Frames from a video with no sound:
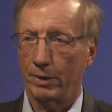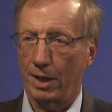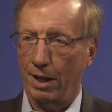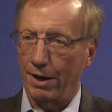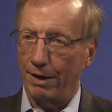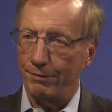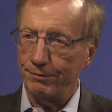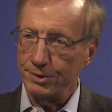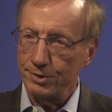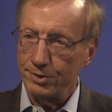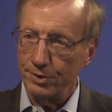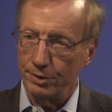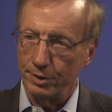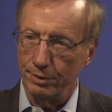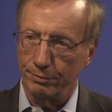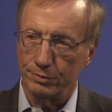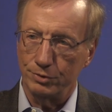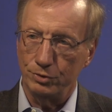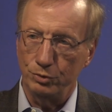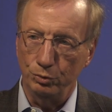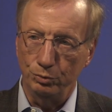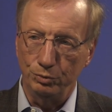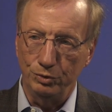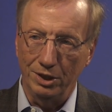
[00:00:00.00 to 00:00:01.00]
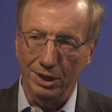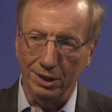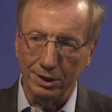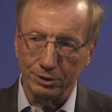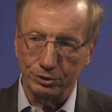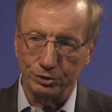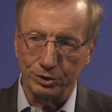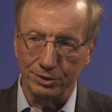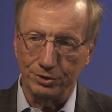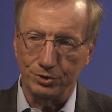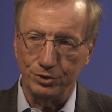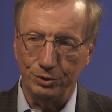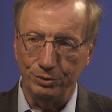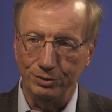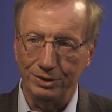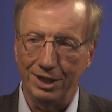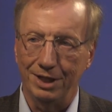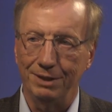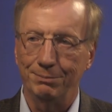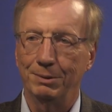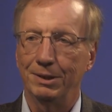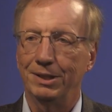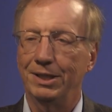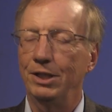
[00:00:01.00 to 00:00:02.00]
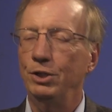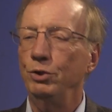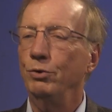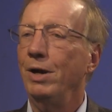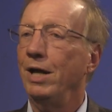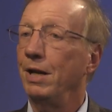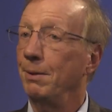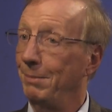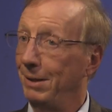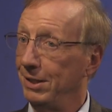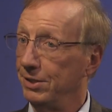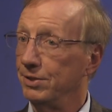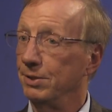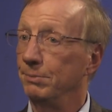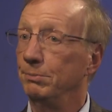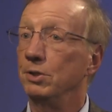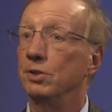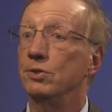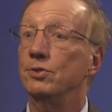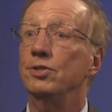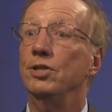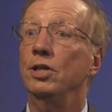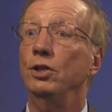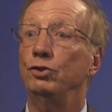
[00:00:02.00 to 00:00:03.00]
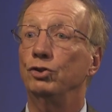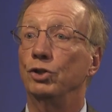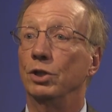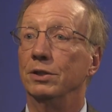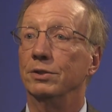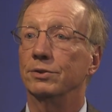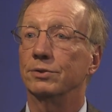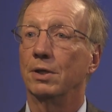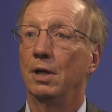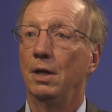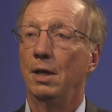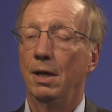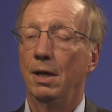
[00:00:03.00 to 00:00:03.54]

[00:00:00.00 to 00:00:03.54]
Obviously, there was due diligence you did, but then you had to make some decisions,